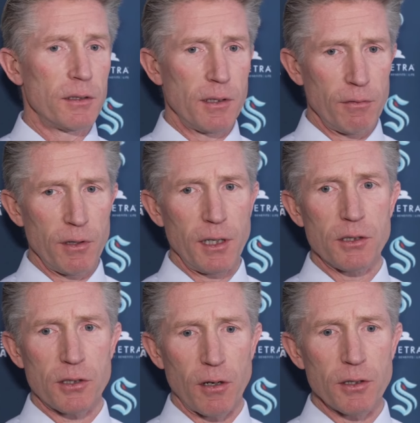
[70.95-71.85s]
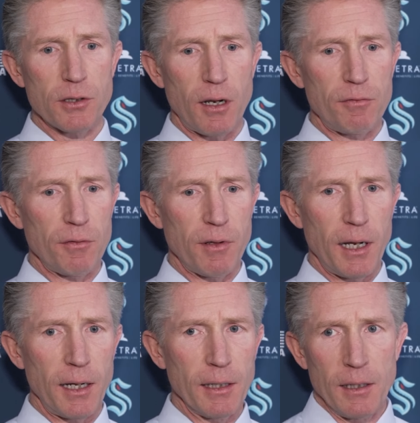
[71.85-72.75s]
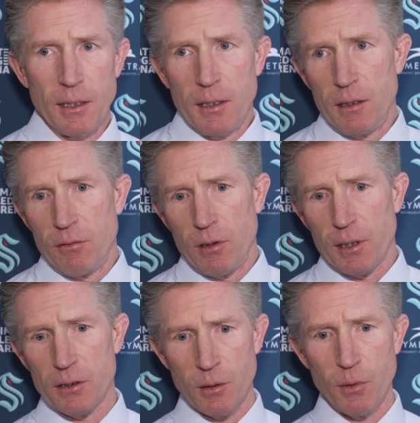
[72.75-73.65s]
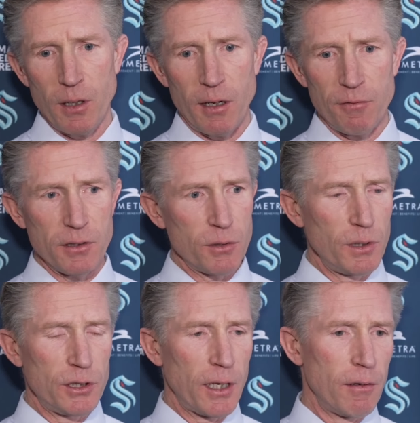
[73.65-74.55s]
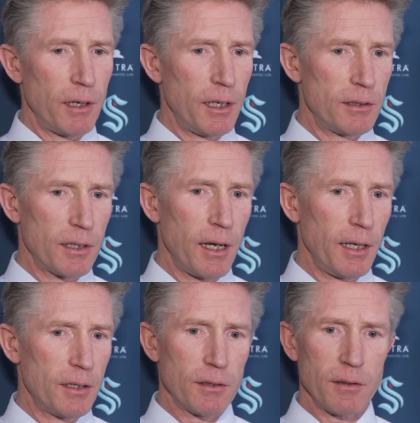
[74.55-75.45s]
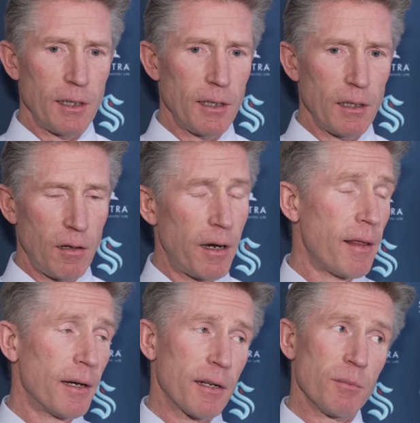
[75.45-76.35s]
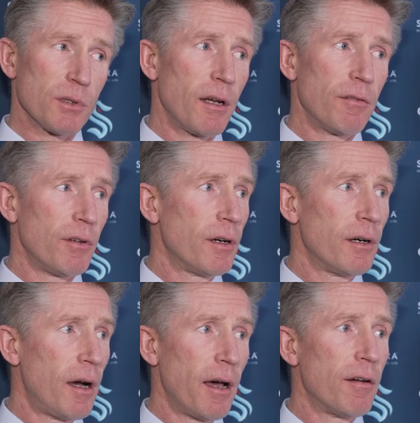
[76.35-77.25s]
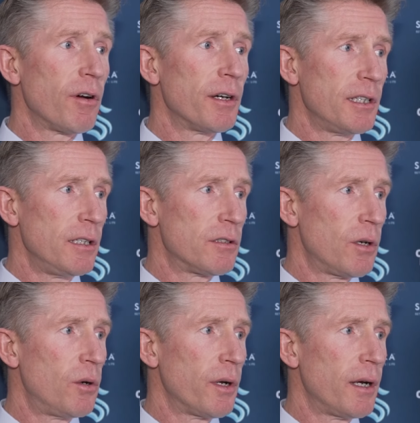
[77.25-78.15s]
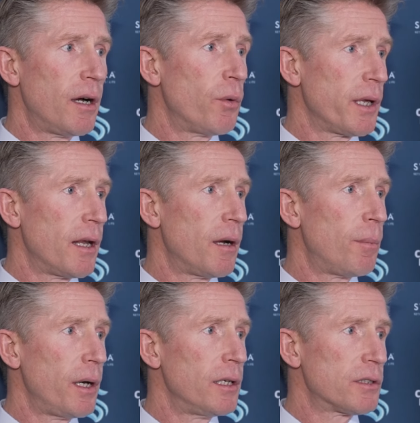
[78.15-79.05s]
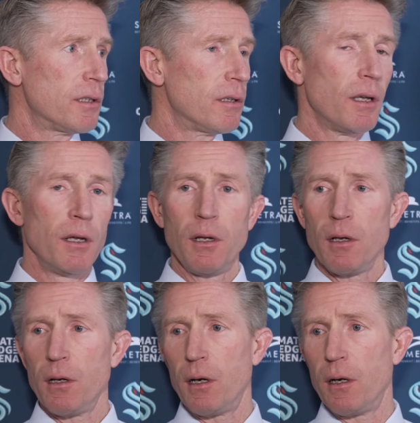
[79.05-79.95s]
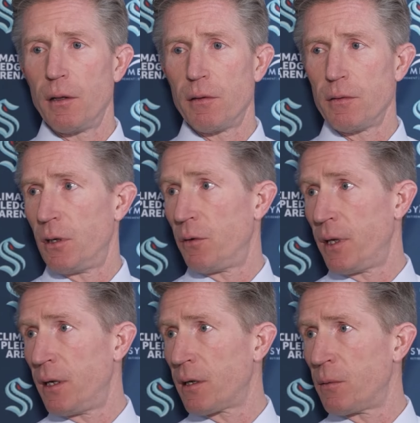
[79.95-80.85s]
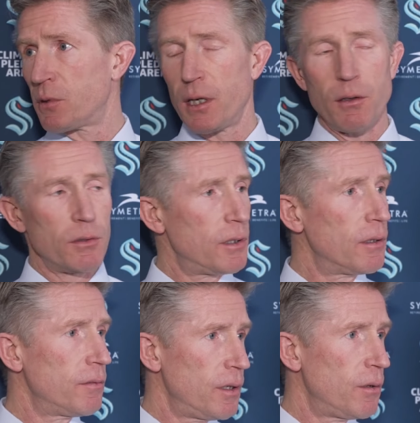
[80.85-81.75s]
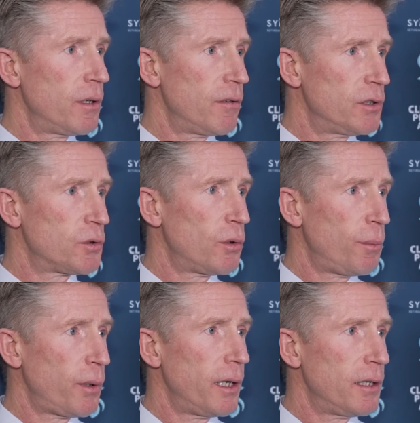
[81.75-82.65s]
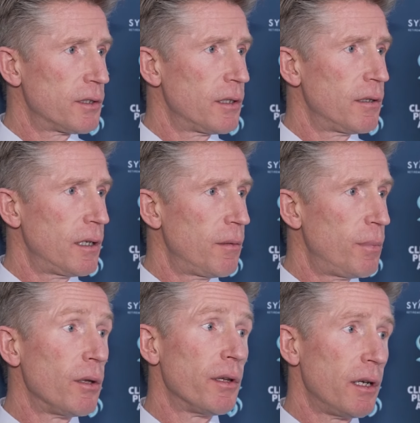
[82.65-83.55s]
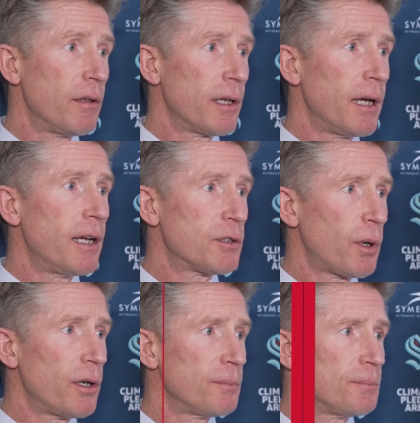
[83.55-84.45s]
Everything starts off of that. Even look at some of the offense that we generated tonight. A lot of that comes out of our D zone and how we get up ice, and then it comes down to individual plays and ability on the guy's part.